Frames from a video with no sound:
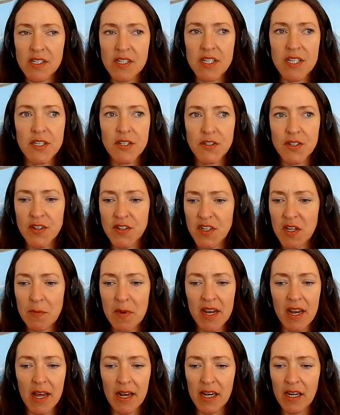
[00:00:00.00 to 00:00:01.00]
into the system
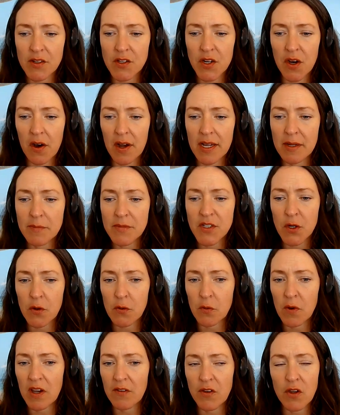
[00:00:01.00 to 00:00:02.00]
at any time.
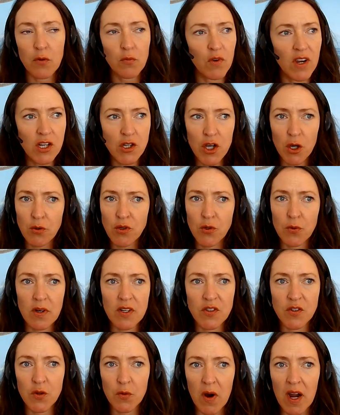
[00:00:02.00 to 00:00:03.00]
So if you reach out to
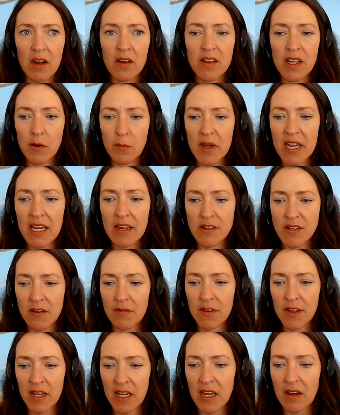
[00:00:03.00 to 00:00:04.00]
us directly, we can
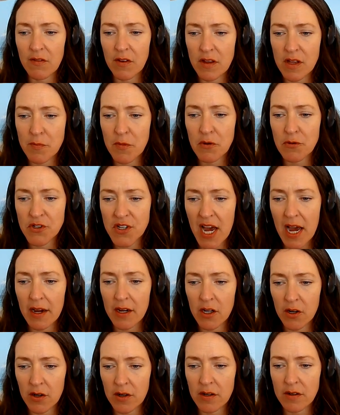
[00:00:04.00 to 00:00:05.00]
definitely give you the most
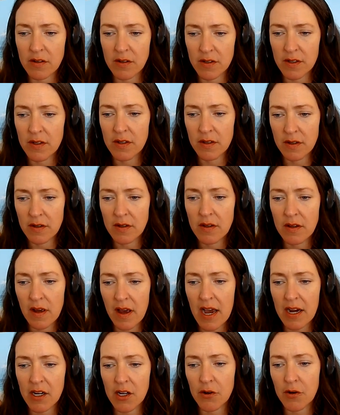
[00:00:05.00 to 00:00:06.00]
accurate
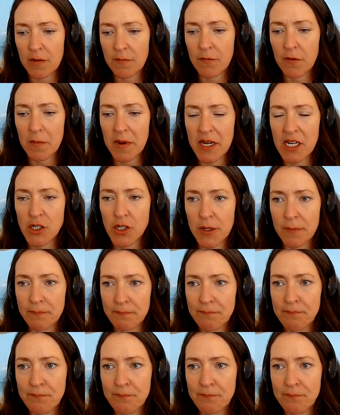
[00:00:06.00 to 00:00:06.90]
information.